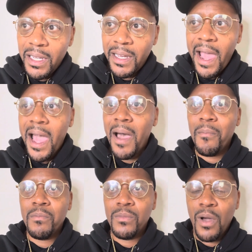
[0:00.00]
Now
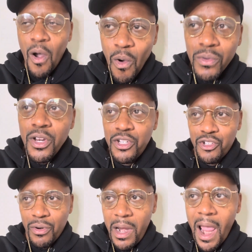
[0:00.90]
I'm on the
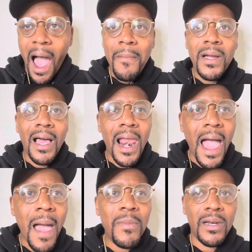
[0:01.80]
tree. I'm
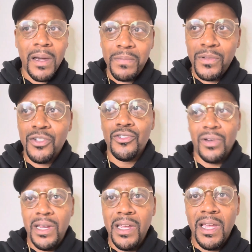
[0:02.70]
climbing up the
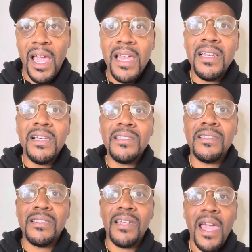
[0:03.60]
tree. And
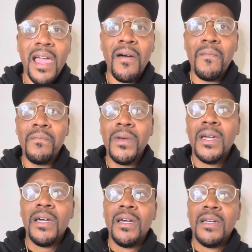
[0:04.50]
this damn
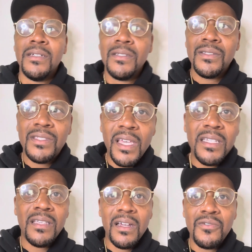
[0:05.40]

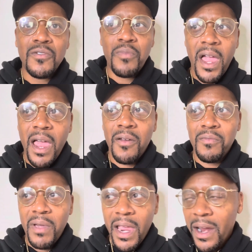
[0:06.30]
600
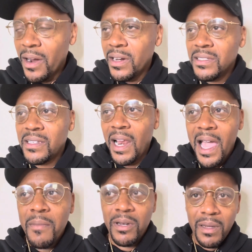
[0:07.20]
pound bear is
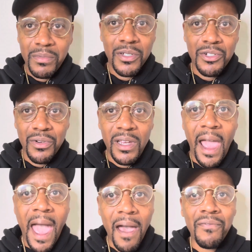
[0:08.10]
climbing up the tree
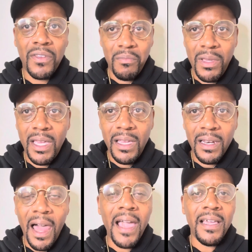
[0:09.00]
after me
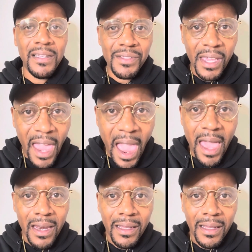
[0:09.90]
like he's a cat.